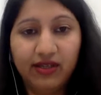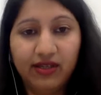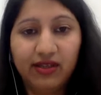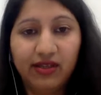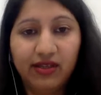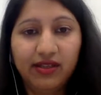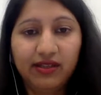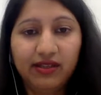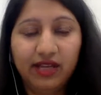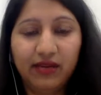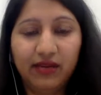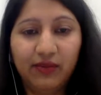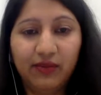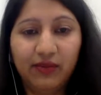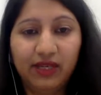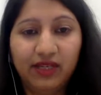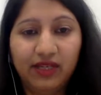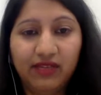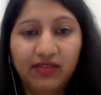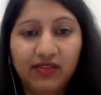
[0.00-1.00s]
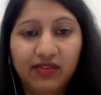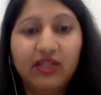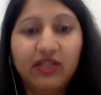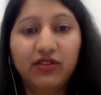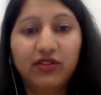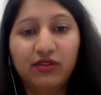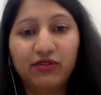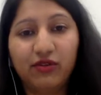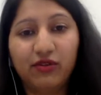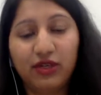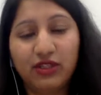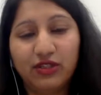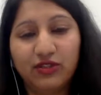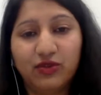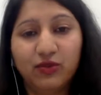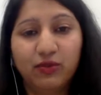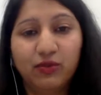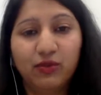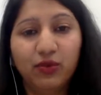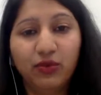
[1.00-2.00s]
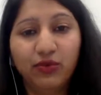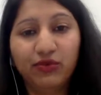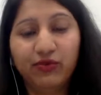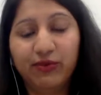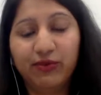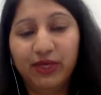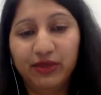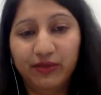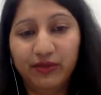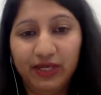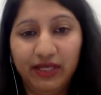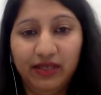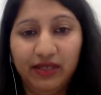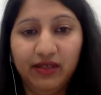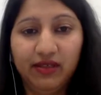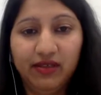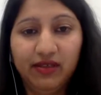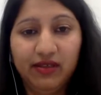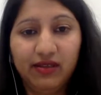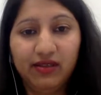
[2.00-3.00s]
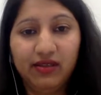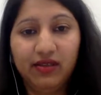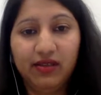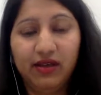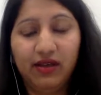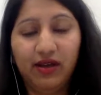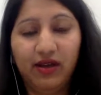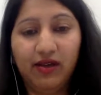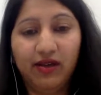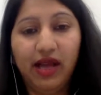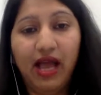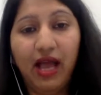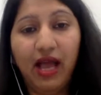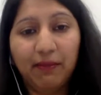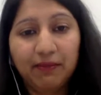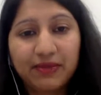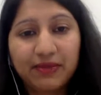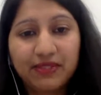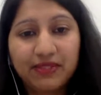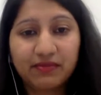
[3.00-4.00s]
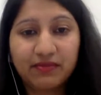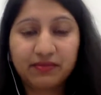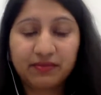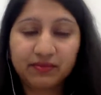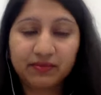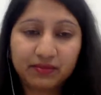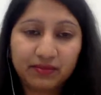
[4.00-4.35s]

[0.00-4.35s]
Android. That way it's easier for us to move between apps.